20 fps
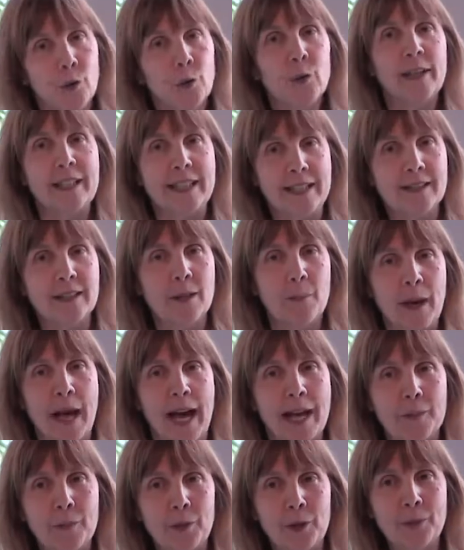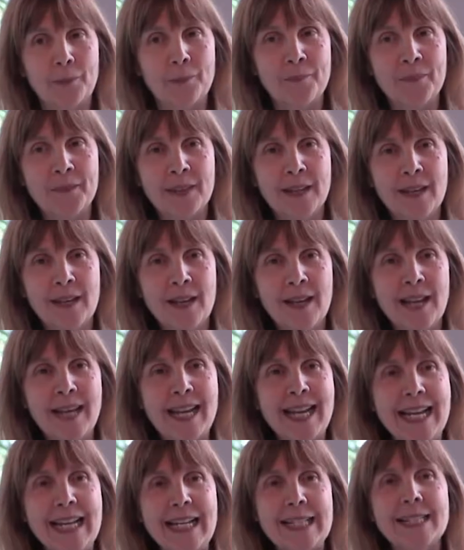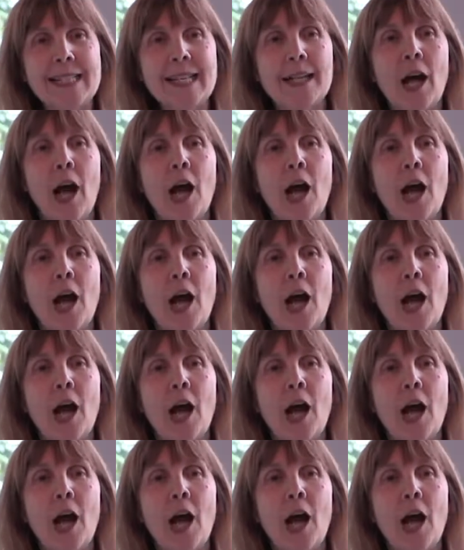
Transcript: early in the Bible. It's